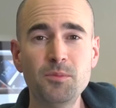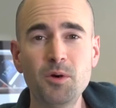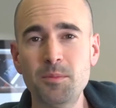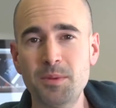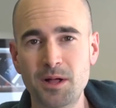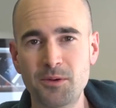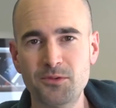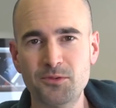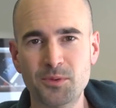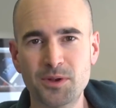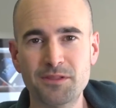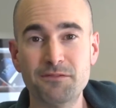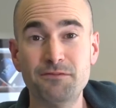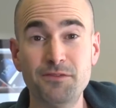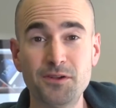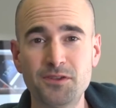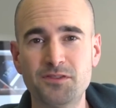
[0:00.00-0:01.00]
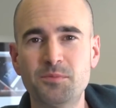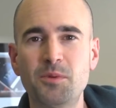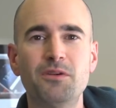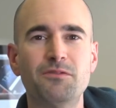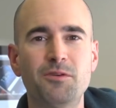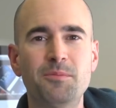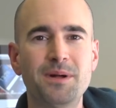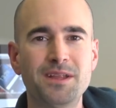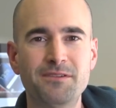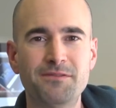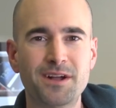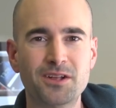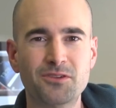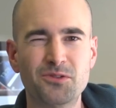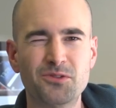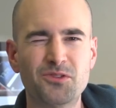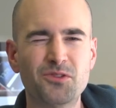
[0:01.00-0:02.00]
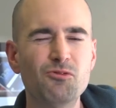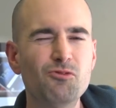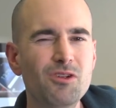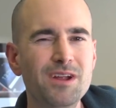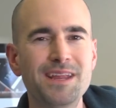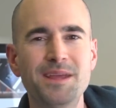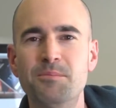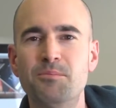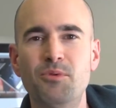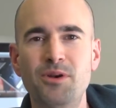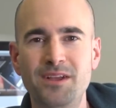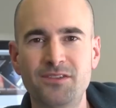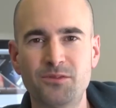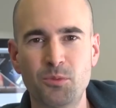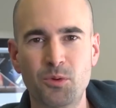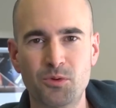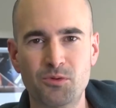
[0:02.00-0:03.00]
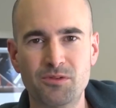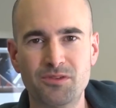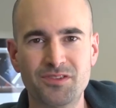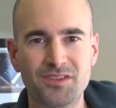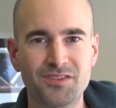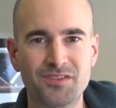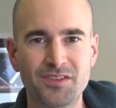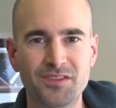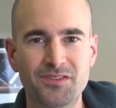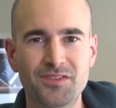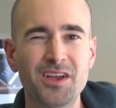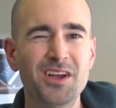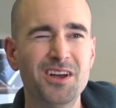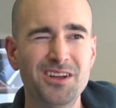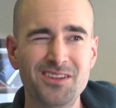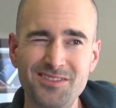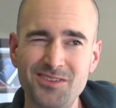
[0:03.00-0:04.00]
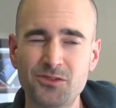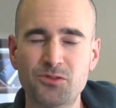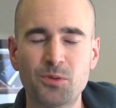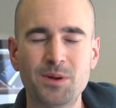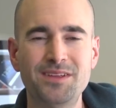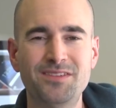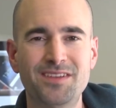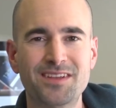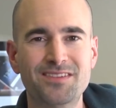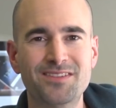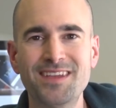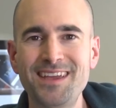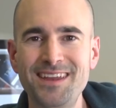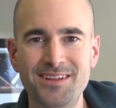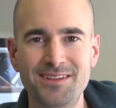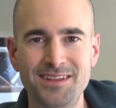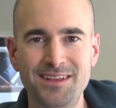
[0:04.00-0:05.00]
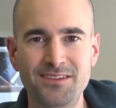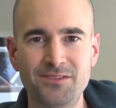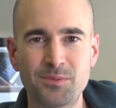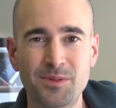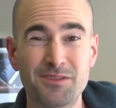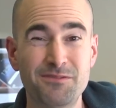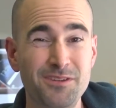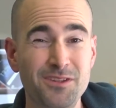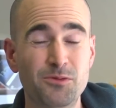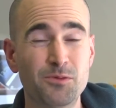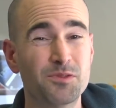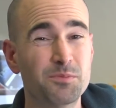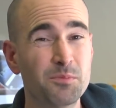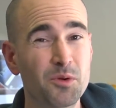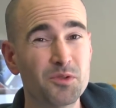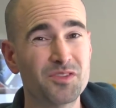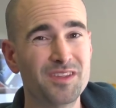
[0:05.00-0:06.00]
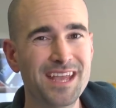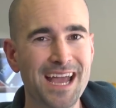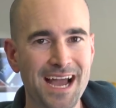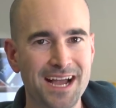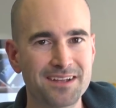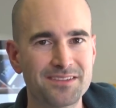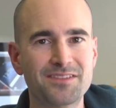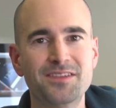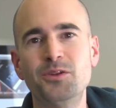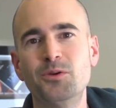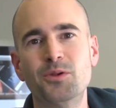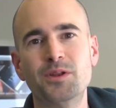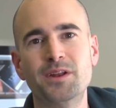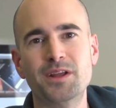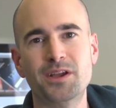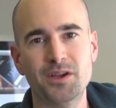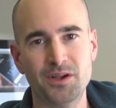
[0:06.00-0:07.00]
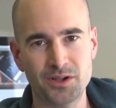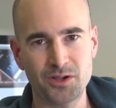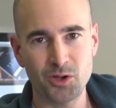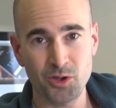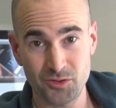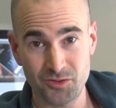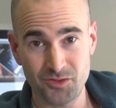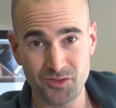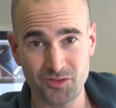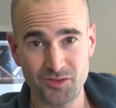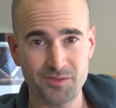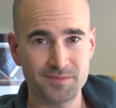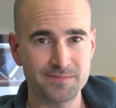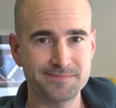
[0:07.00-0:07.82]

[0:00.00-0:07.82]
Mobile was one of the first smartphone manufacturers to really embrace water resistance, until 2016 at least when the feature was mostly axed in order to cut costs.